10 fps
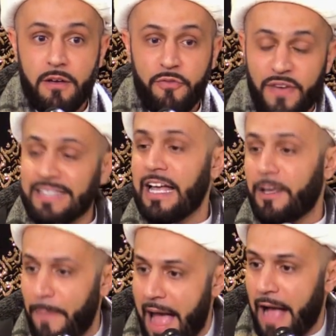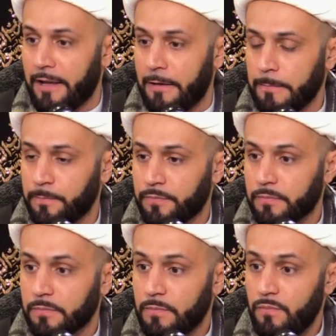Fadak back,
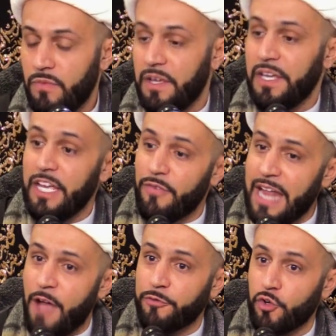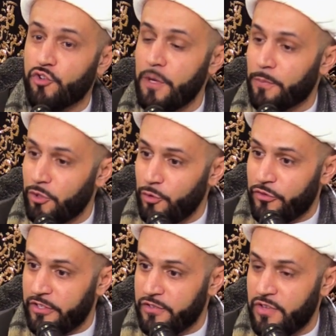even after she
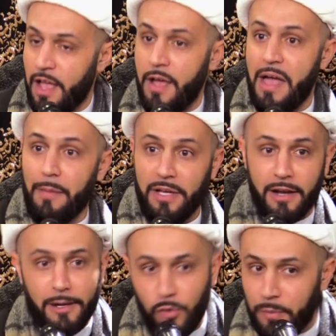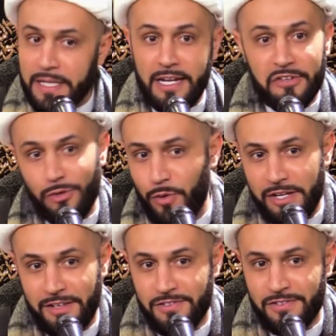produces Amir al-Mu'mineen as a
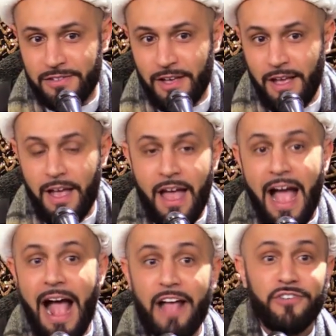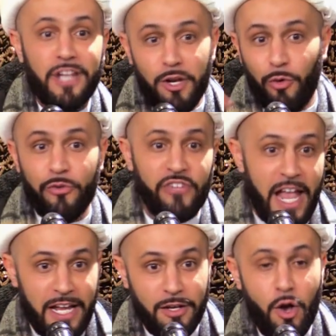witness, Hassan and
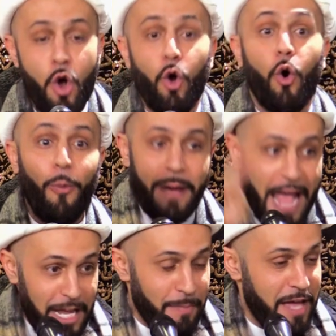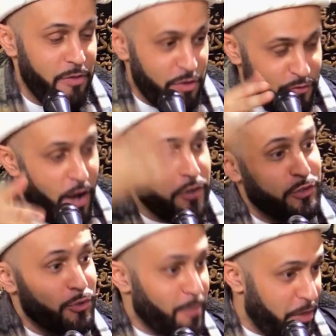Hussein, Ayman, the
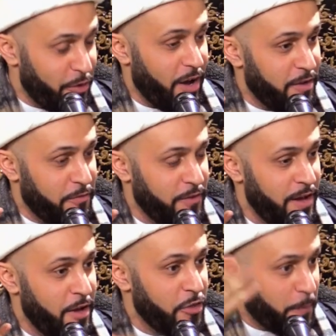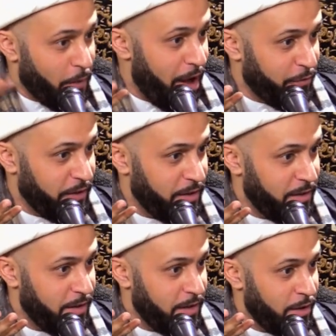foster mother of the
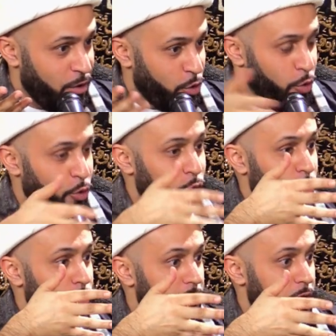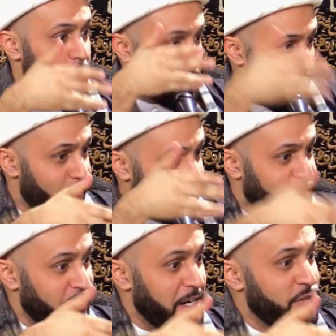Prophet, who the Prophet
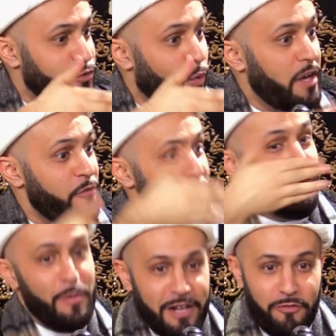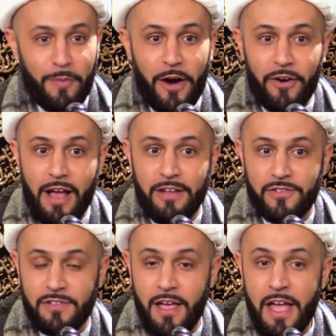said is one of the women of
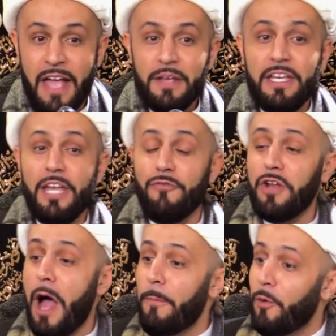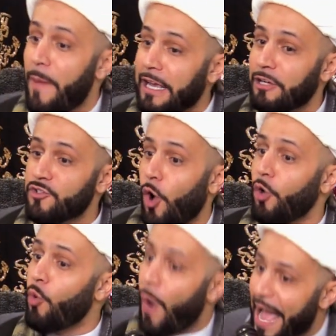paradise, even Abu Bakr's
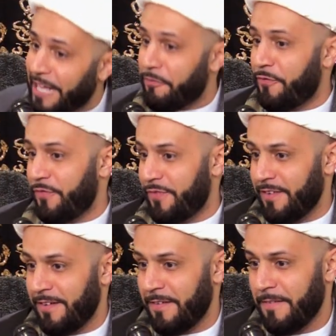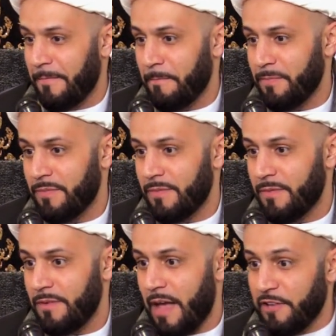own wife,
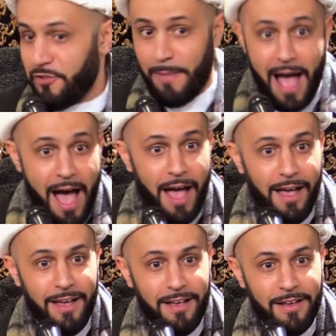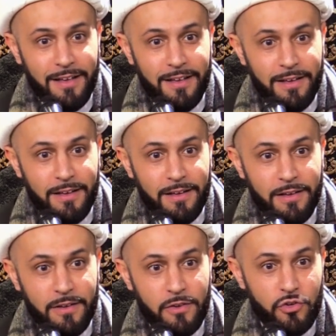Asma,
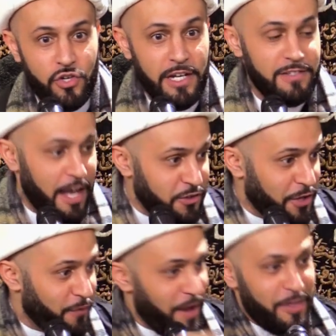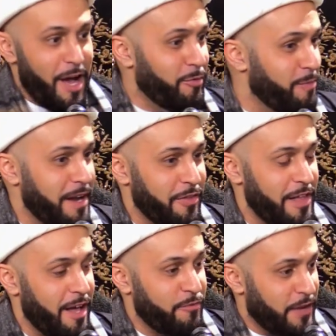she testified that Abu Bakr,
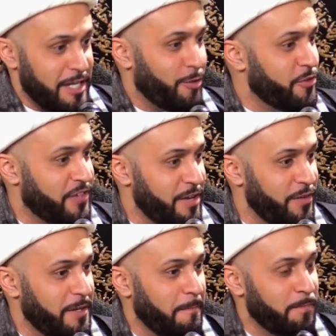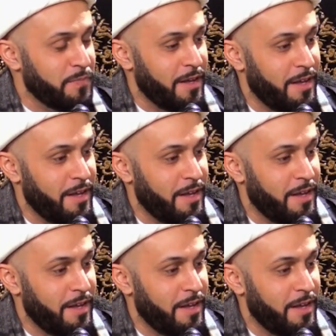that Fadak was given